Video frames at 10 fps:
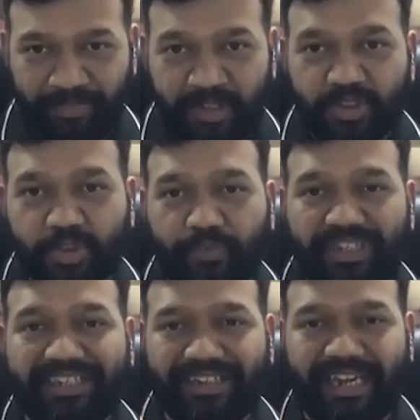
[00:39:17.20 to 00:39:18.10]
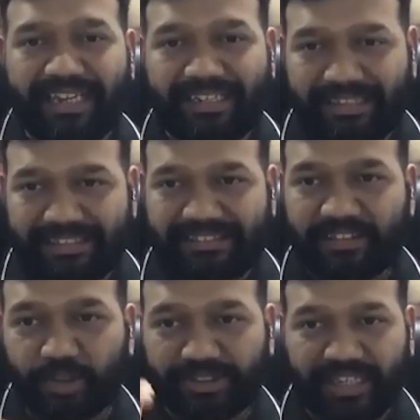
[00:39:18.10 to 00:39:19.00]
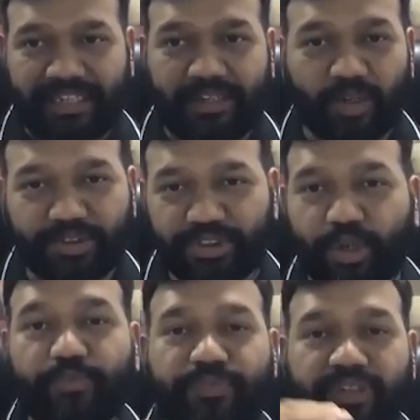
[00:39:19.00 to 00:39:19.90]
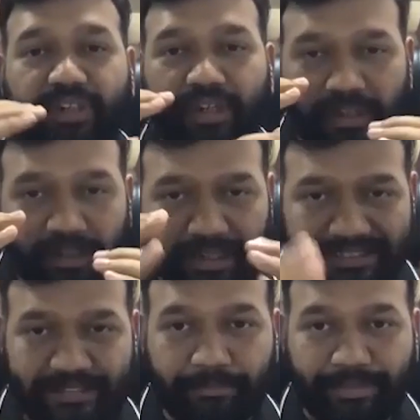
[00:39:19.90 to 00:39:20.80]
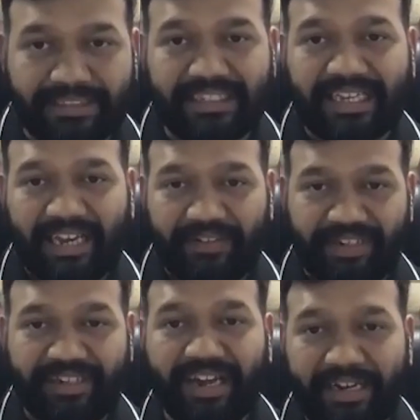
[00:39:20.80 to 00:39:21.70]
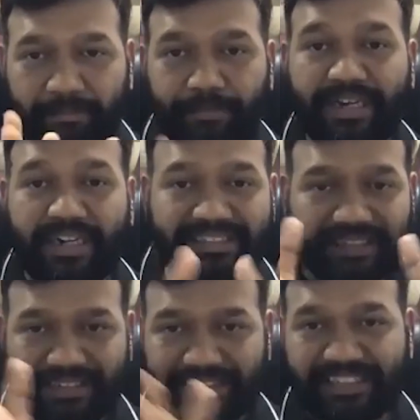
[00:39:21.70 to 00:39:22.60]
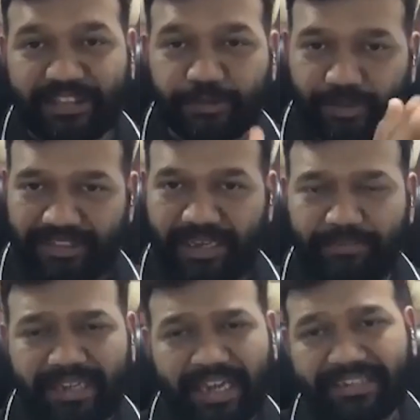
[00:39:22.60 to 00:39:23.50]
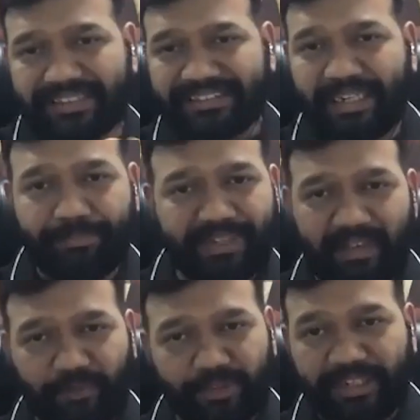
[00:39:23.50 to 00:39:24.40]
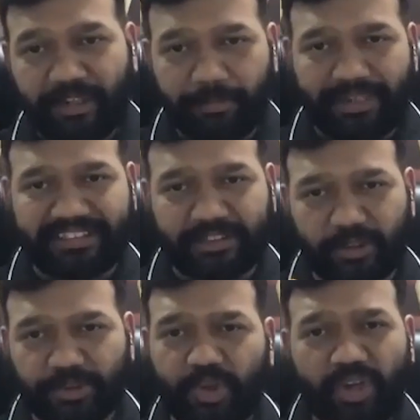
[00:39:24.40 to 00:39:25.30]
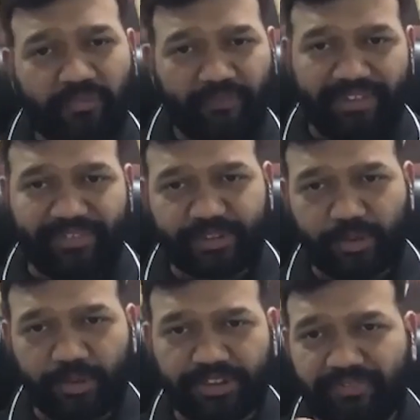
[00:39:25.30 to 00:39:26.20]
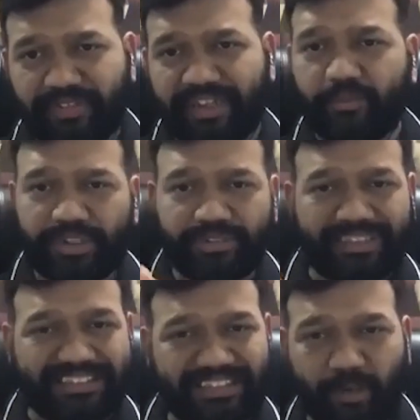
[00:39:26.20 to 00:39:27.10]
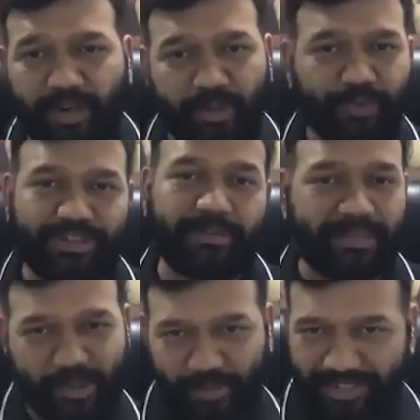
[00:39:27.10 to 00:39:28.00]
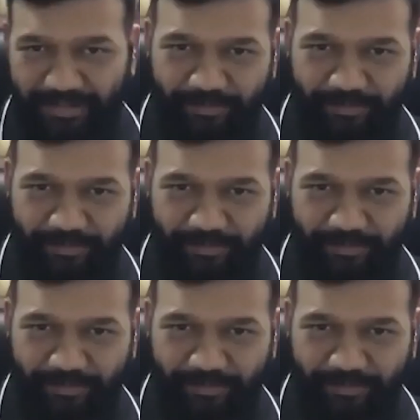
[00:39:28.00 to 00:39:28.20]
So we try and understand the psychology of the SMBs, and we try and build certain things for them. At the same time, for the enterprises also, we have a solution where whatever is required for them as well.